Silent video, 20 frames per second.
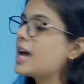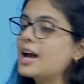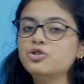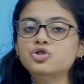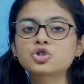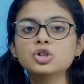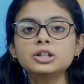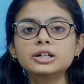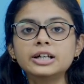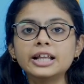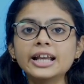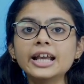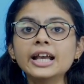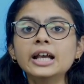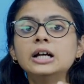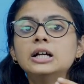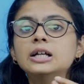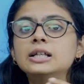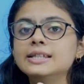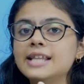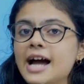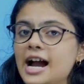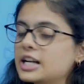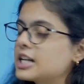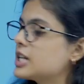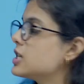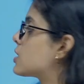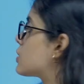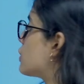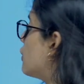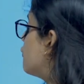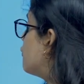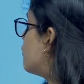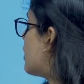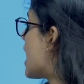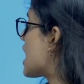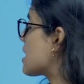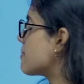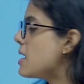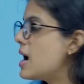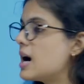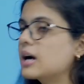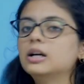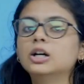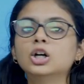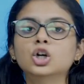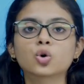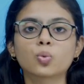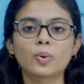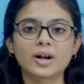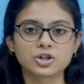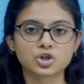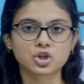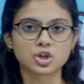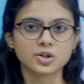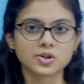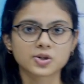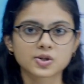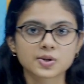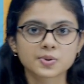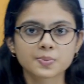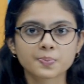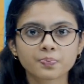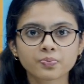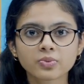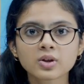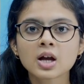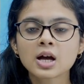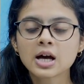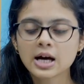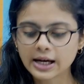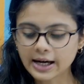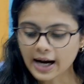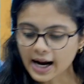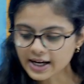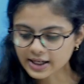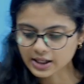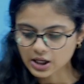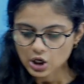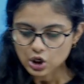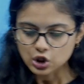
section D, that is 5 marker questions, right?